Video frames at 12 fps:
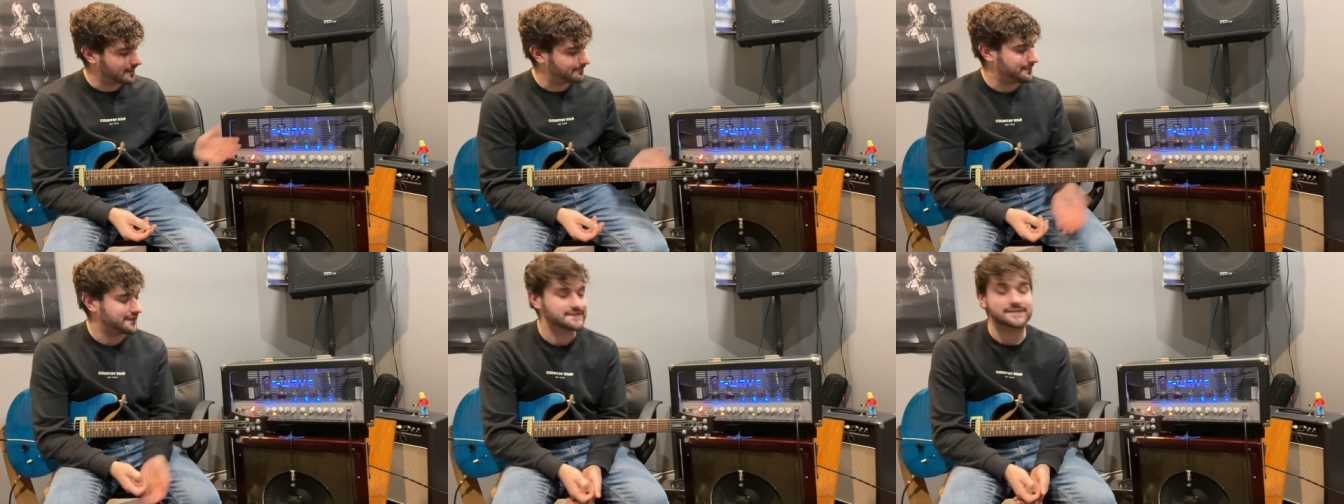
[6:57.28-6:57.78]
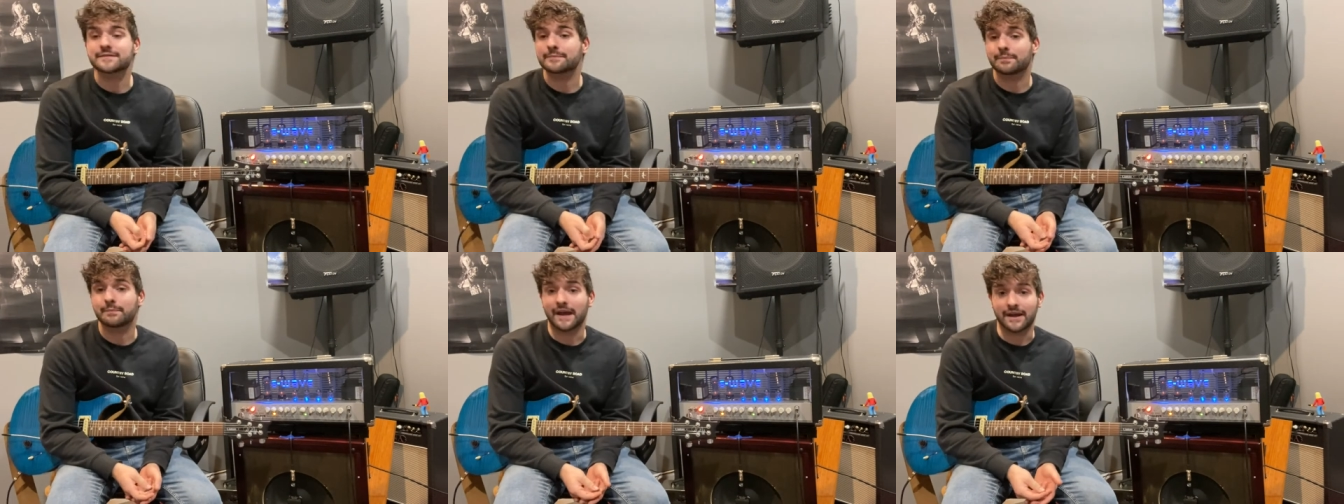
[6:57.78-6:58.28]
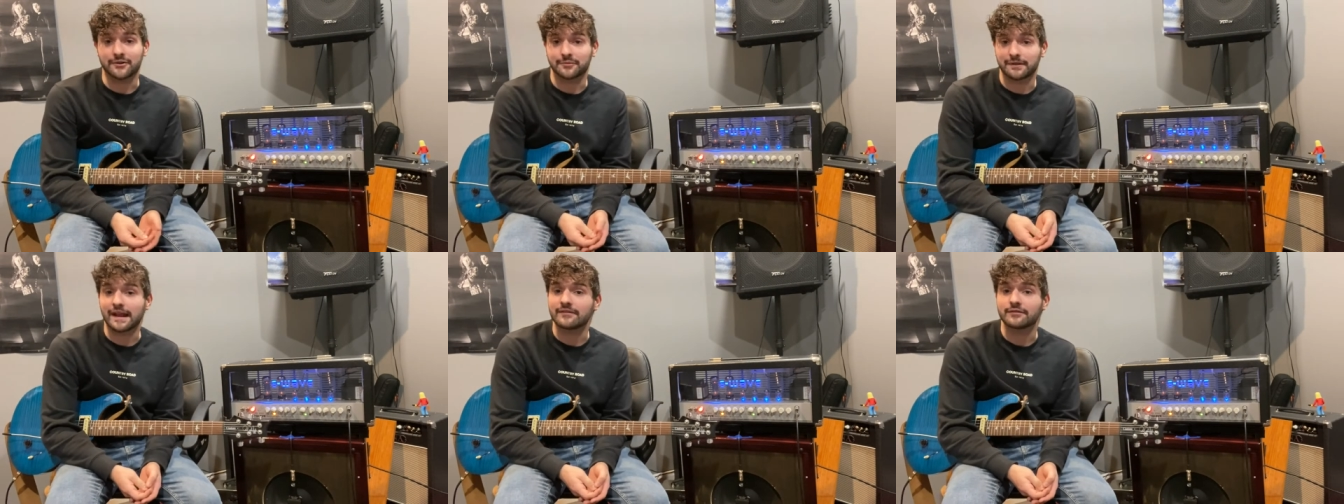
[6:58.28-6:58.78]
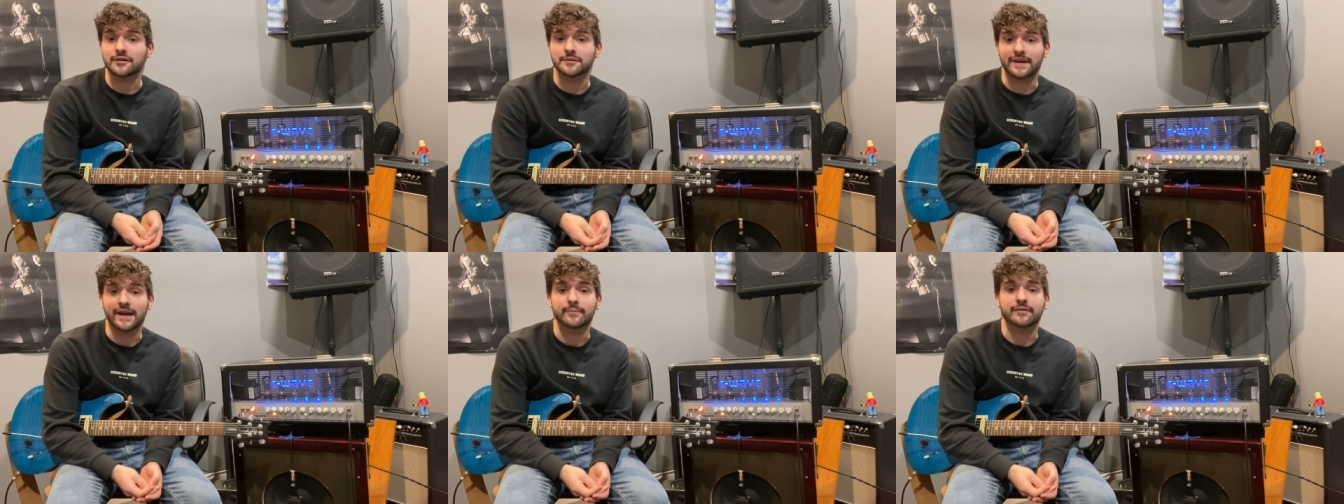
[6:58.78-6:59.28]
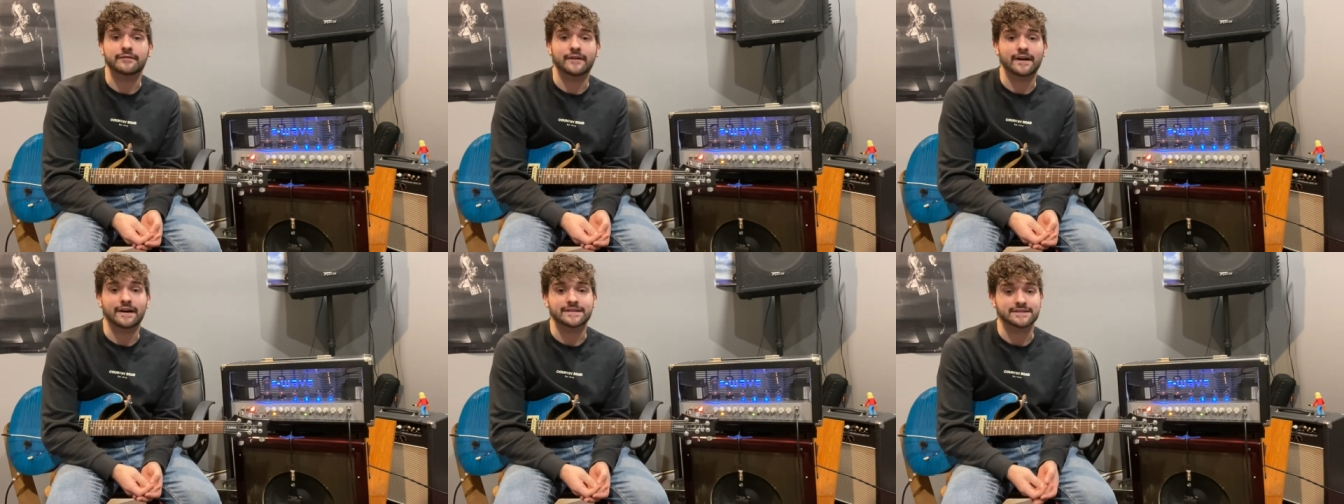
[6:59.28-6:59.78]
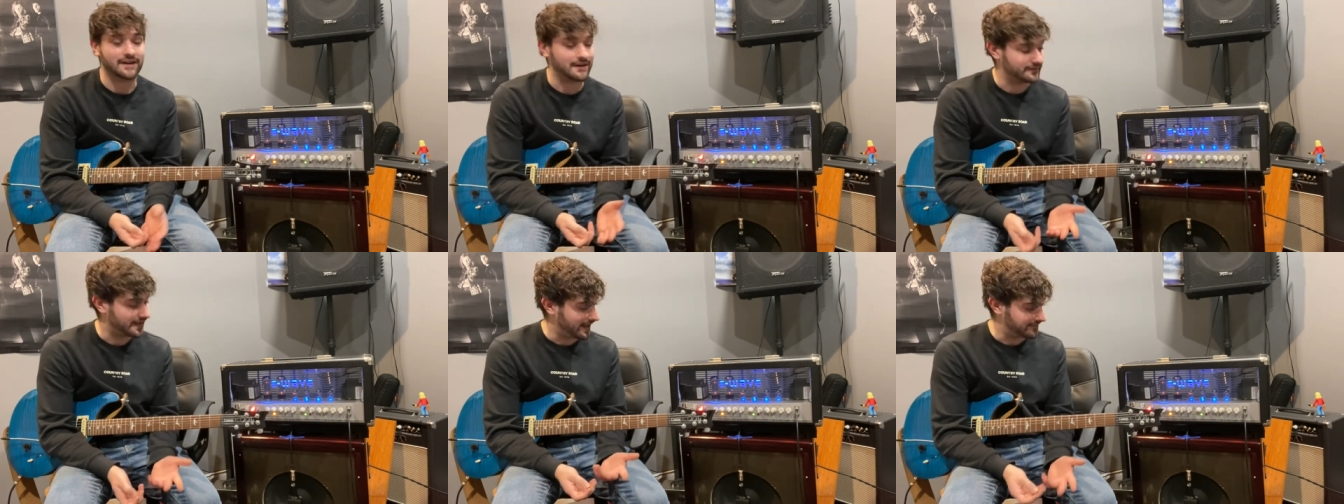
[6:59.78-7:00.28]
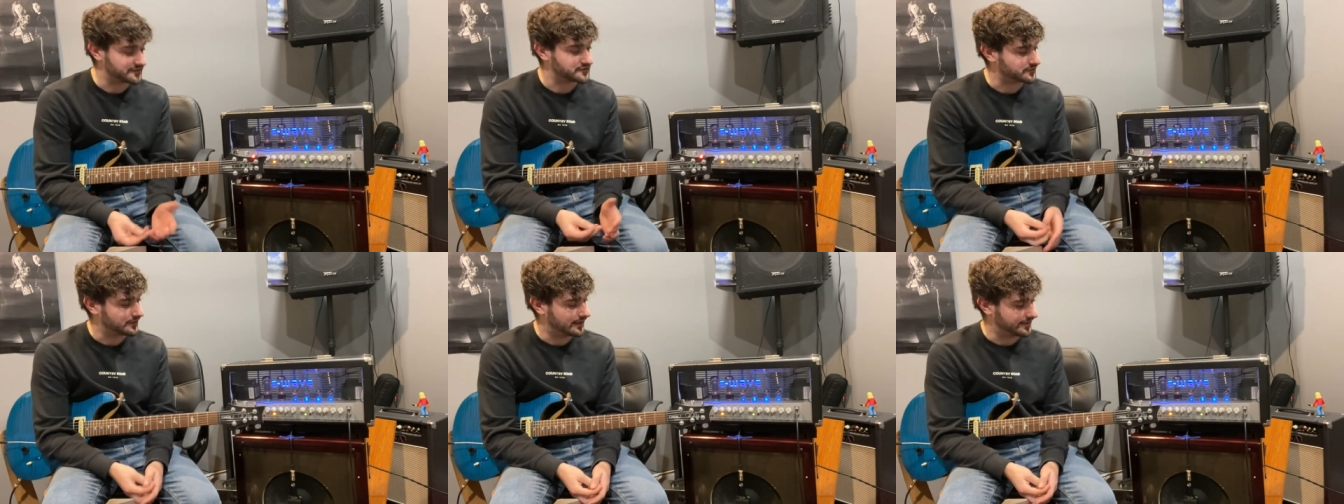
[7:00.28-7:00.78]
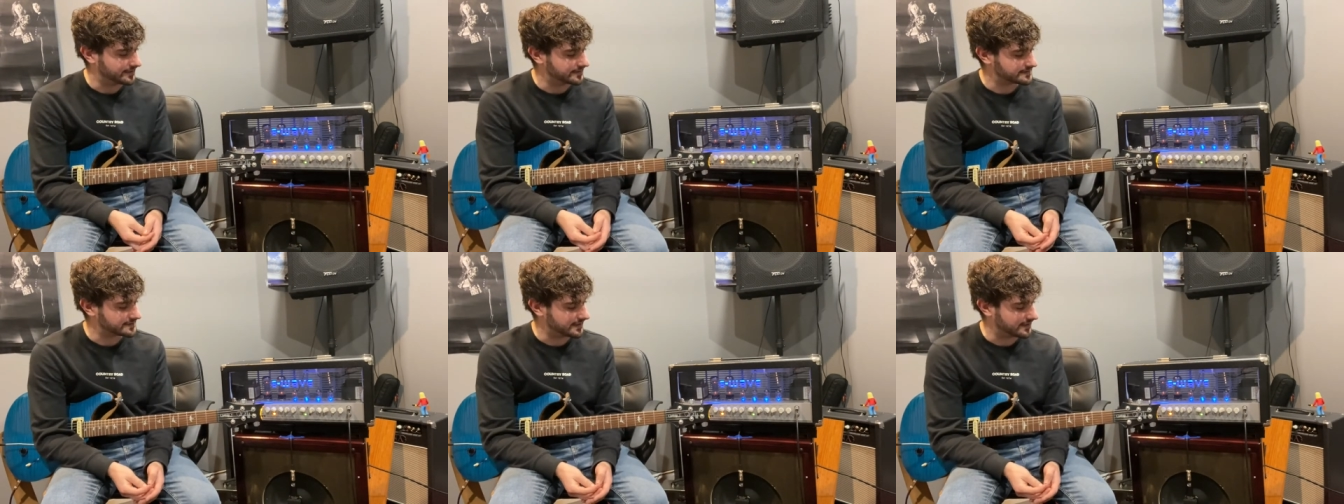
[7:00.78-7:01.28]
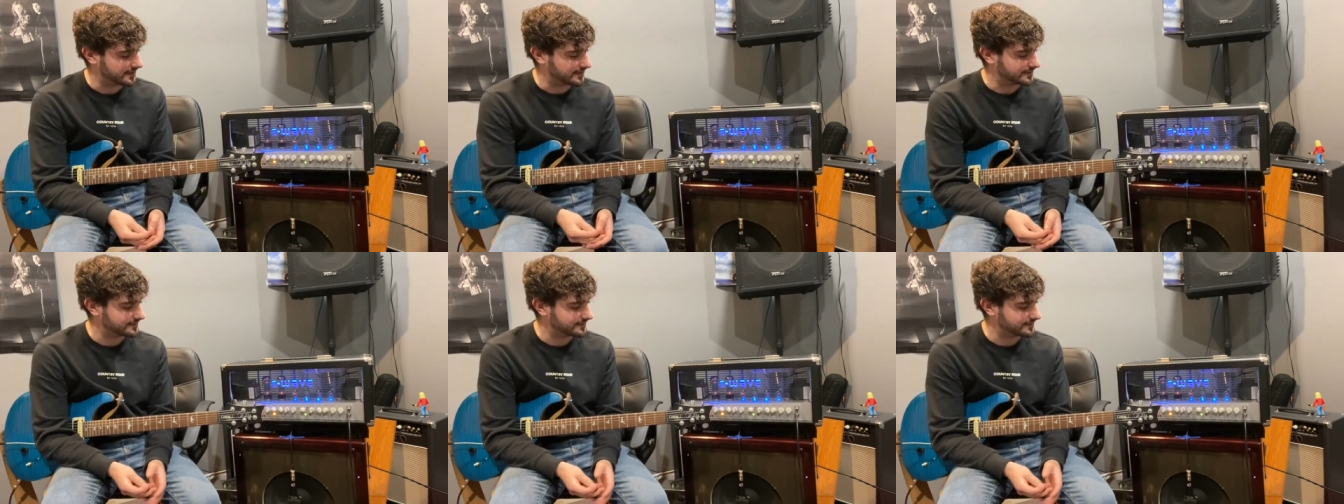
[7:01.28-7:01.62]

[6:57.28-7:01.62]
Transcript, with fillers: best pedal platform amplifiers I've ever tried. It's uh,